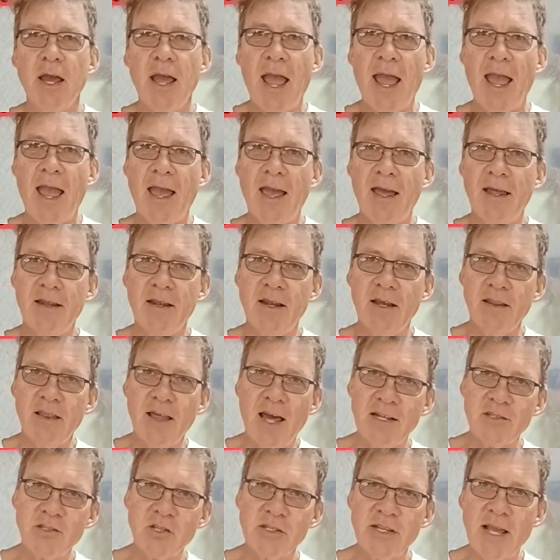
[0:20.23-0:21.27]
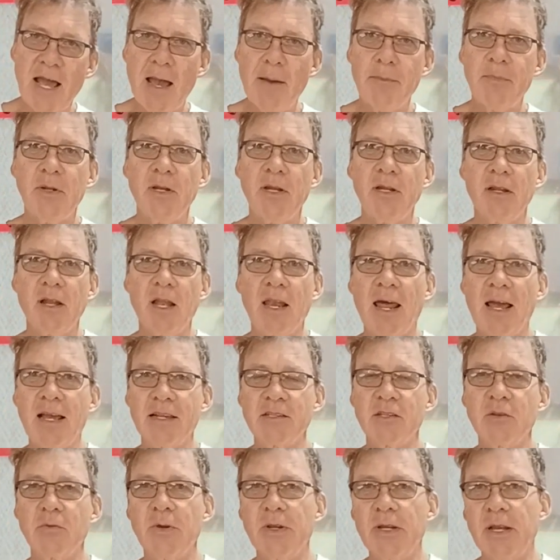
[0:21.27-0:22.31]
And that just happened in the
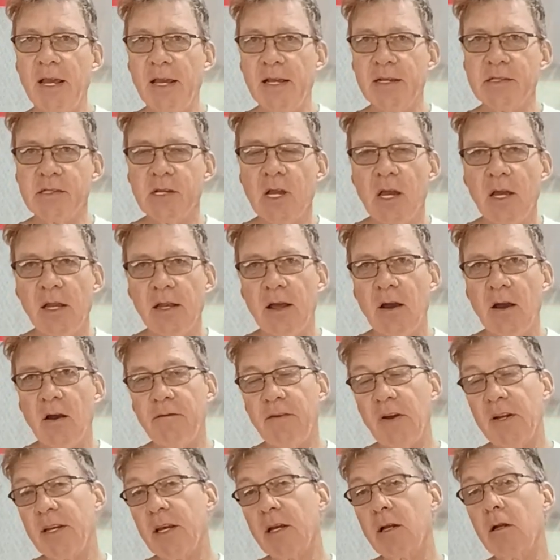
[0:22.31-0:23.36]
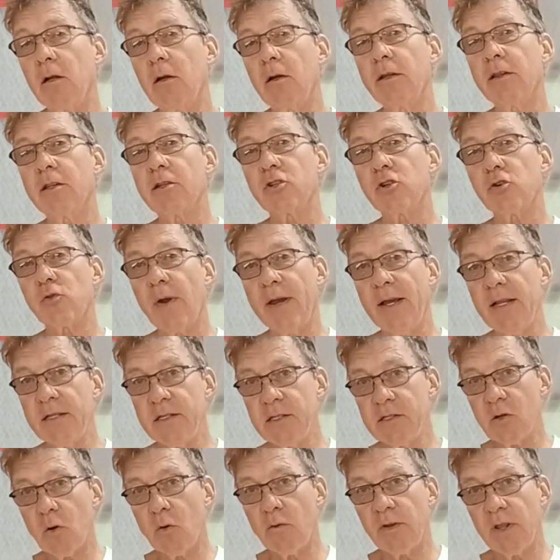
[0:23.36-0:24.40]
last 3 days. Now, if I take a look at the
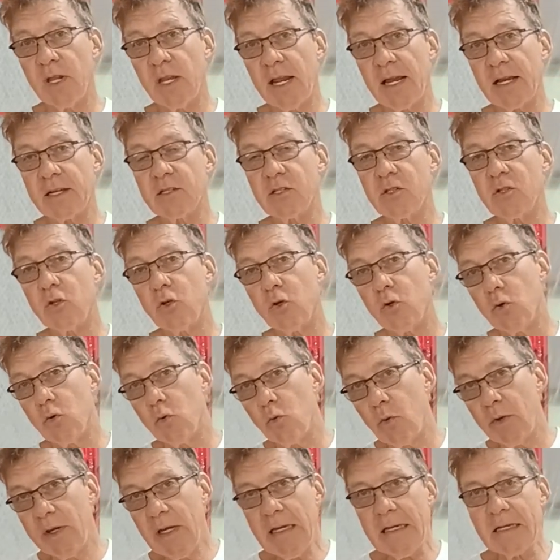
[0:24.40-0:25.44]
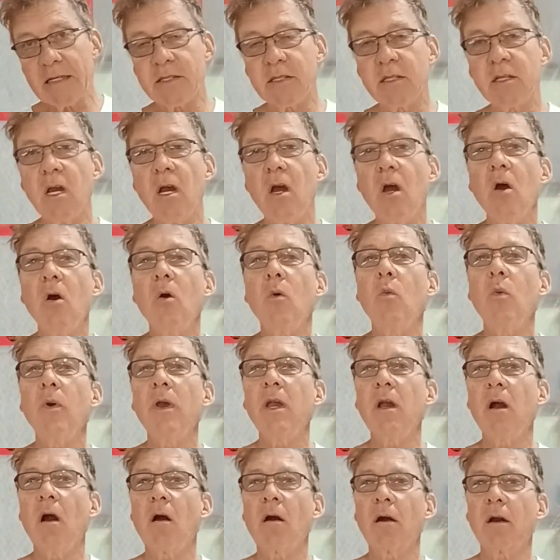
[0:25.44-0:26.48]
trends over the next 2 weeks,
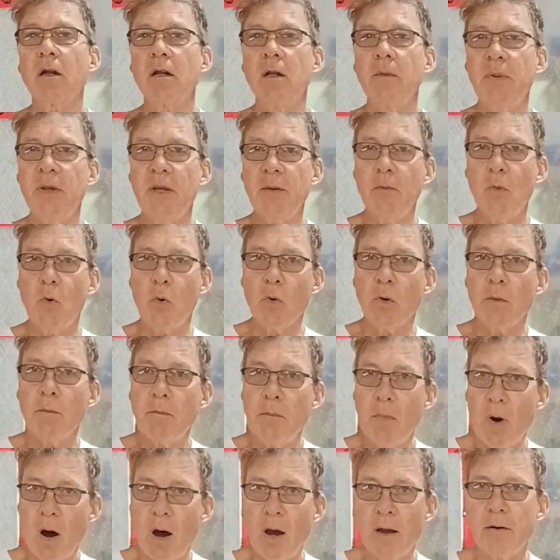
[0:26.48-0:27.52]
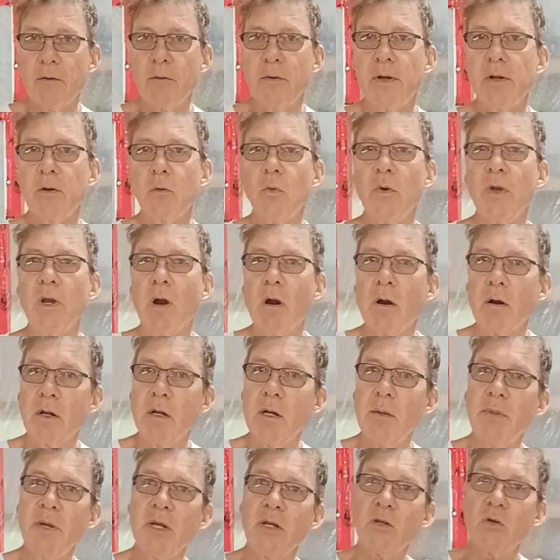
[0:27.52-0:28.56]
we are going to be more moderate. We are
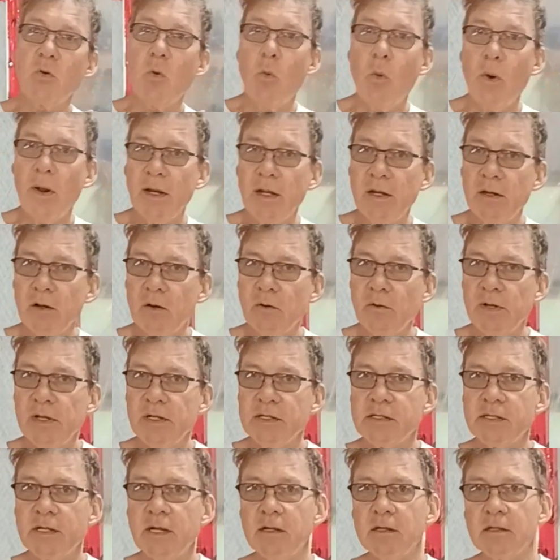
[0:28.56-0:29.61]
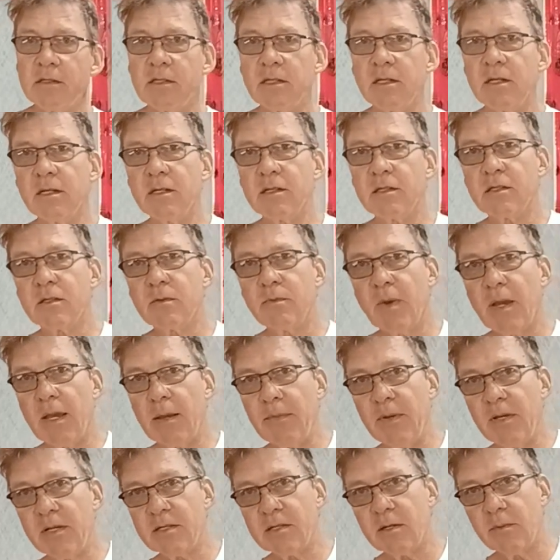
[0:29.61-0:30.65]
going to be 20 degrees Celsius,
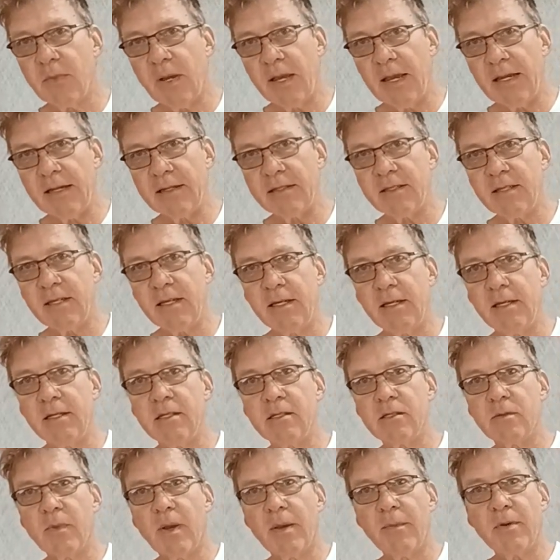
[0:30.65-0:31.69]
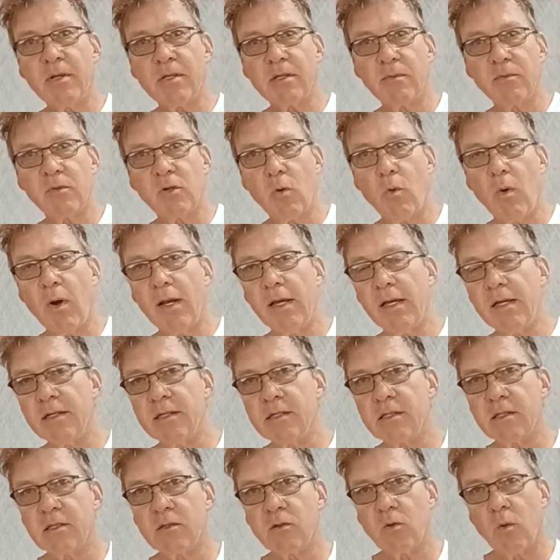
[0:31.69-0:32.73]
maybe some 18s, maybe some
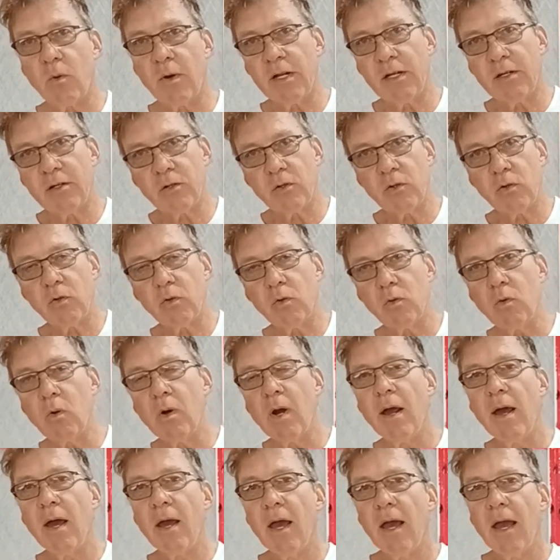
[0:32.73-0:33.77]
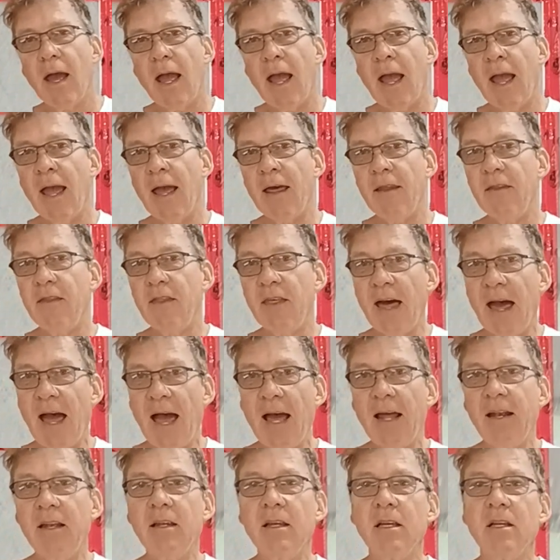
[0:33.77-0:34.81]
20s, 22, and
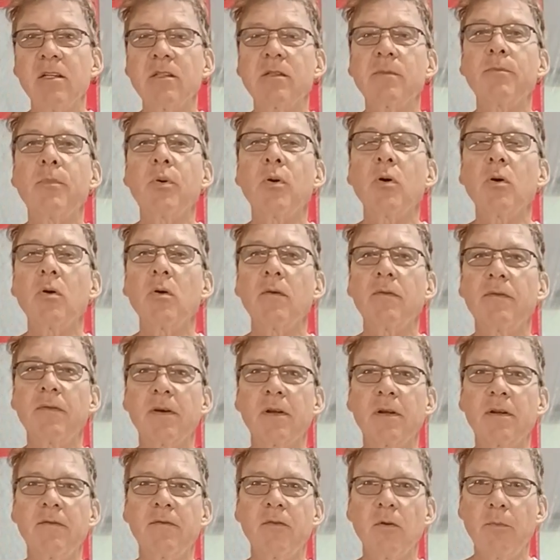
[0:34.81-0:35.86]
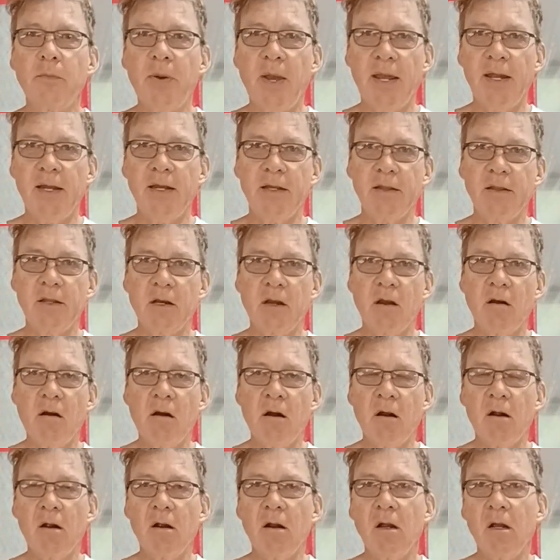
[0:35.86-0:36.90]
that is perfect for painting the
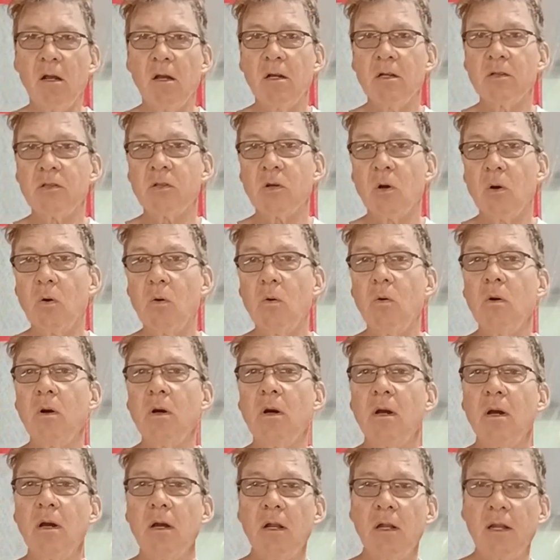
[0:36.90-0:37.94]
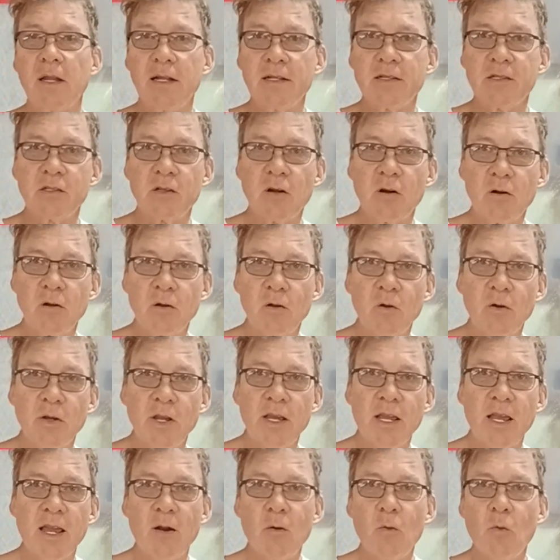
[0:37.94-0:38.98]
car. So let's start
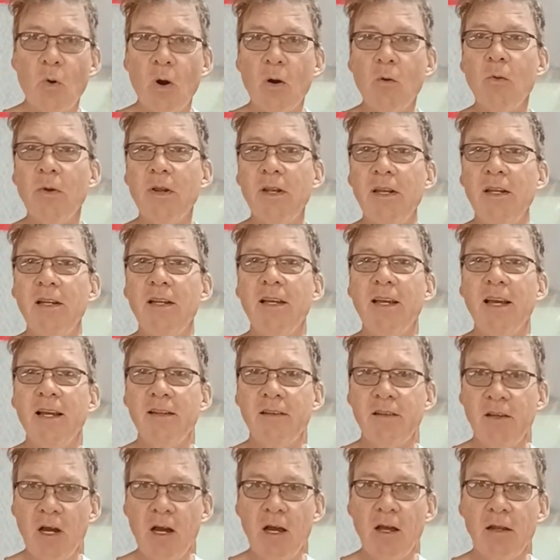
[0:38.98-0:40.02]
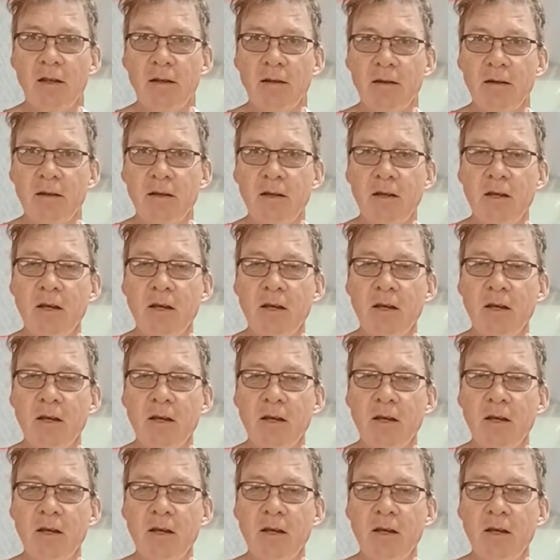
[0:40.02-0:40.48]
looking at what we need to get done